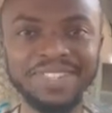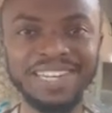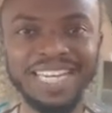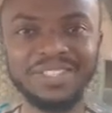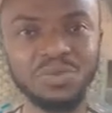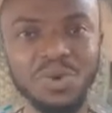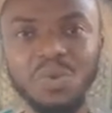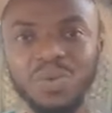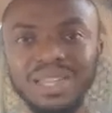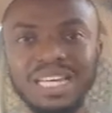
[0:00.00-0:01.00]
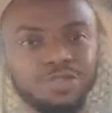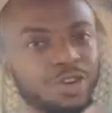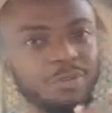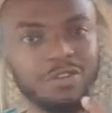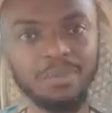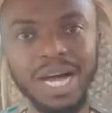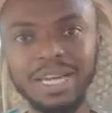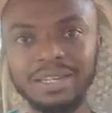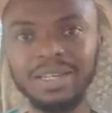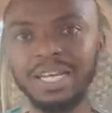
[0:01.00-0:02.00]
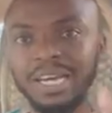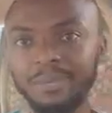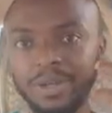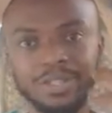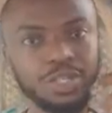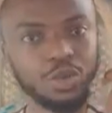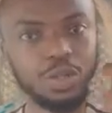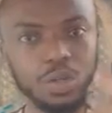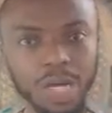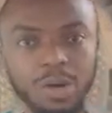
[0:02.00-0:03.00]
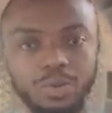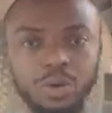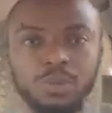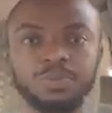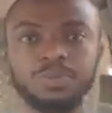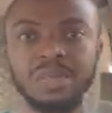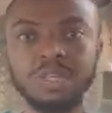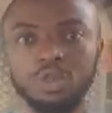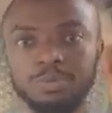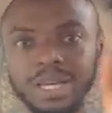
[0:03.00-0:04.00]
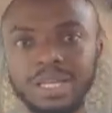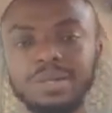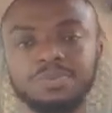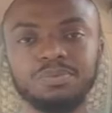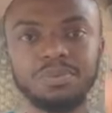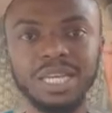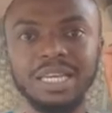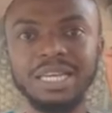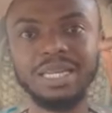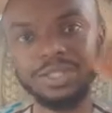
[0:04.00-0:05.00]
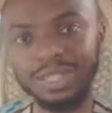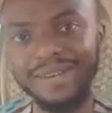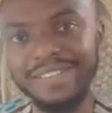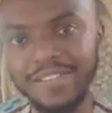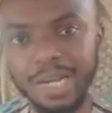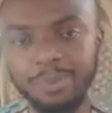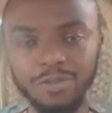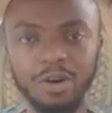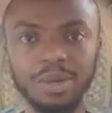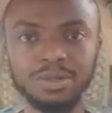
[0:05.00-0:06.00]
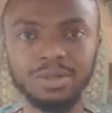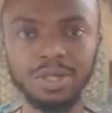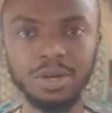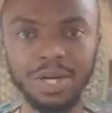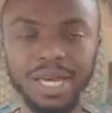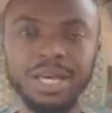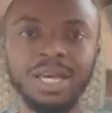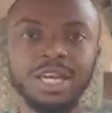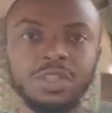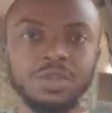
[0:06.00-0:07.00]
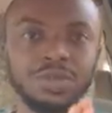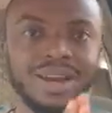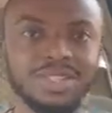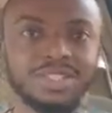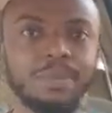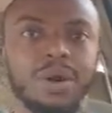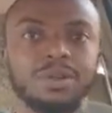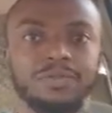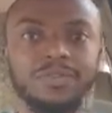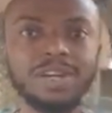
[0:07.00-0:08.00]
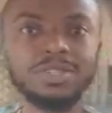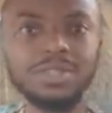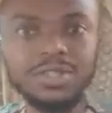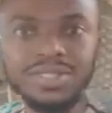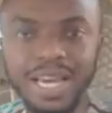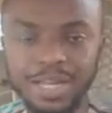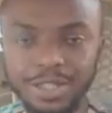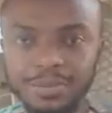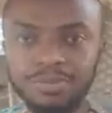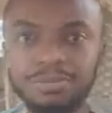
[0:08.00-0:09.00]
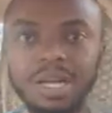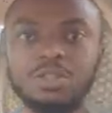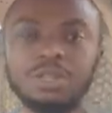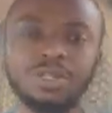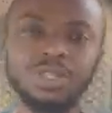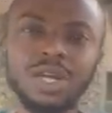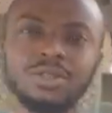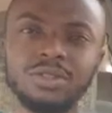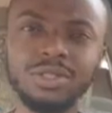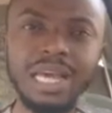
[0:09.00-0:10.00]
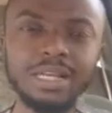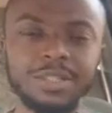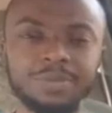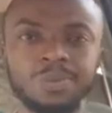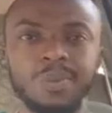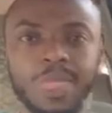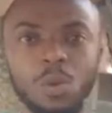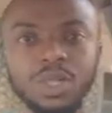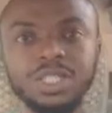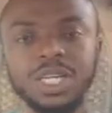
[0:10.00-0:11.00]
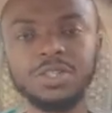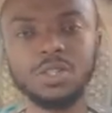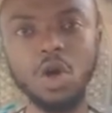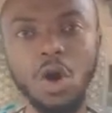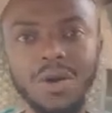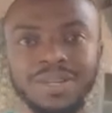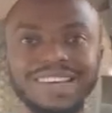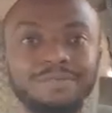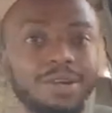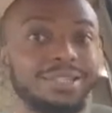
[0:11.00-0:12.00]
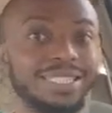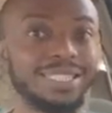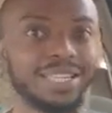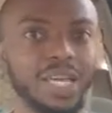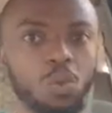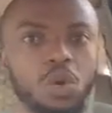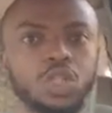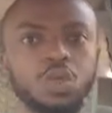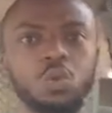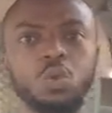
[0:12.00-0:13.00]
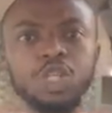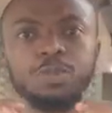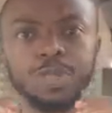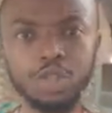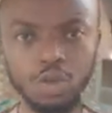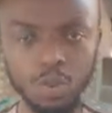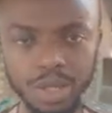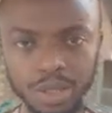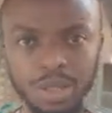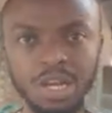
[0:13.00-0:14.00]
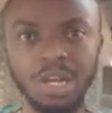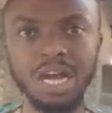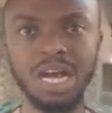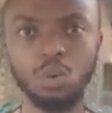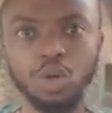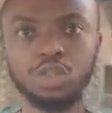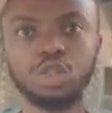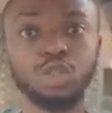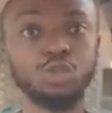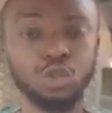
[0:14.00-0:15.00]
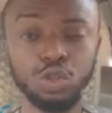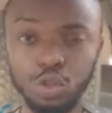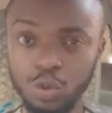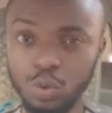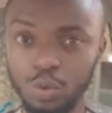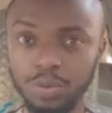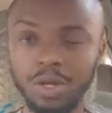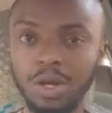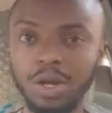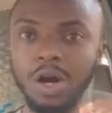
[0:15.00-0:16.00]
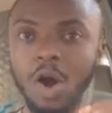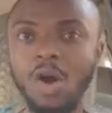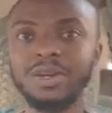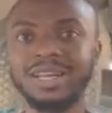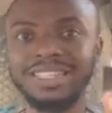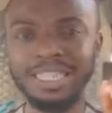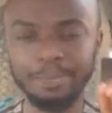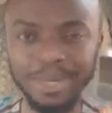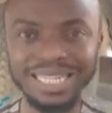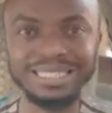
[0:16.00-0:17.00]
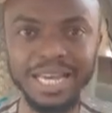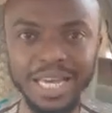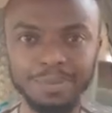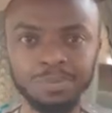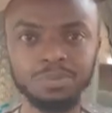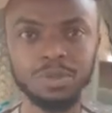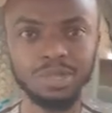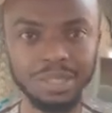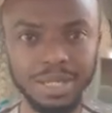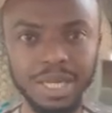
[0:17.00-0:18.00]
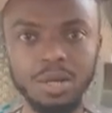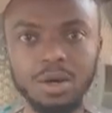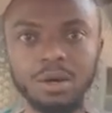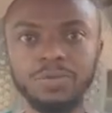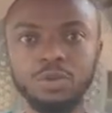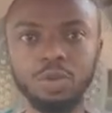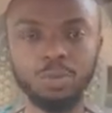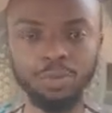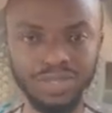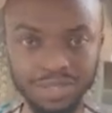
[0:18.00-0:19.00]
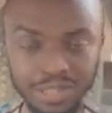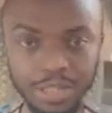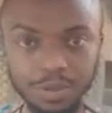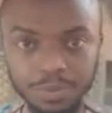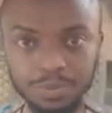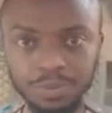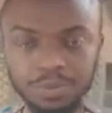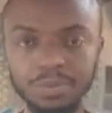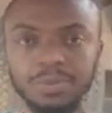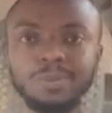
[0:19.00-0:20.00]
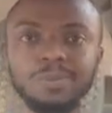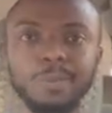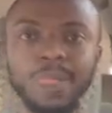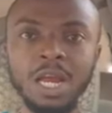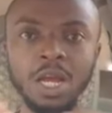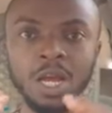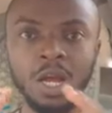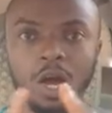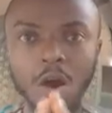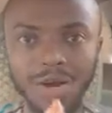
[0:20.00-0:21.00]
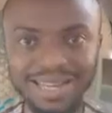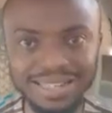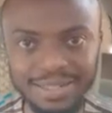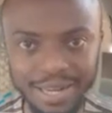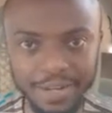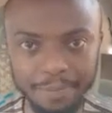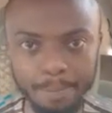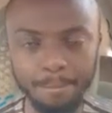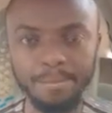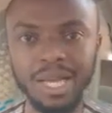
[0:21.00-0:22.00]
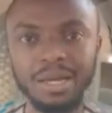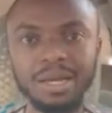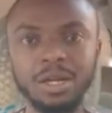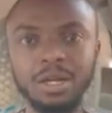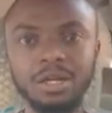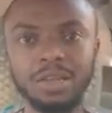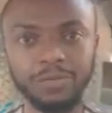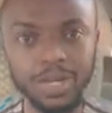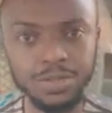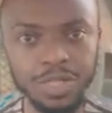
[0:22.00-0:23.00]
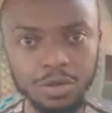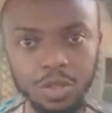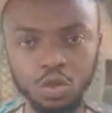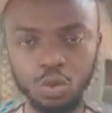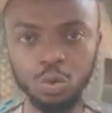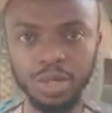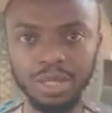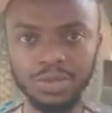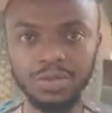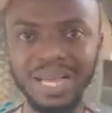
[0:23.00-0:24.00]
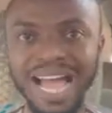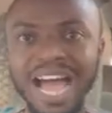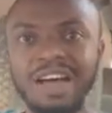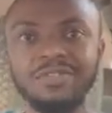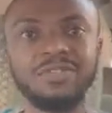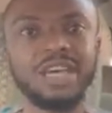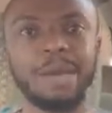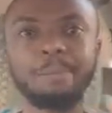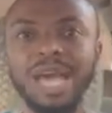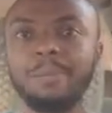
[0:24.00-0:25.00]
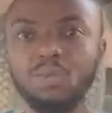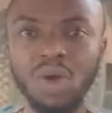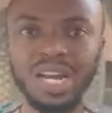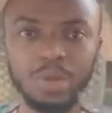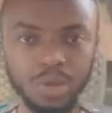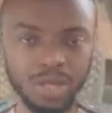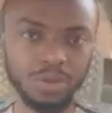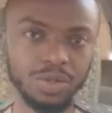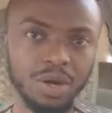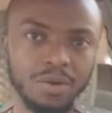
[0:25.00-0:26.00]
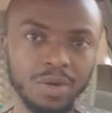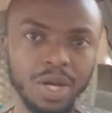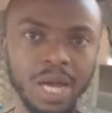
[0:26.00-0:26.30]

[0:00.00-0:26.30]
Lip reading: Okay, so run with that frame of mind, because it is going to help you to make a terrific performance. Okay, so that is it about the first stage. Now to the second stage, which is on that very D-Day, what will you be doing and what should you do on the big day, the day of your presentation. On that day, the first thing you need to do is have a pep rally with yourself.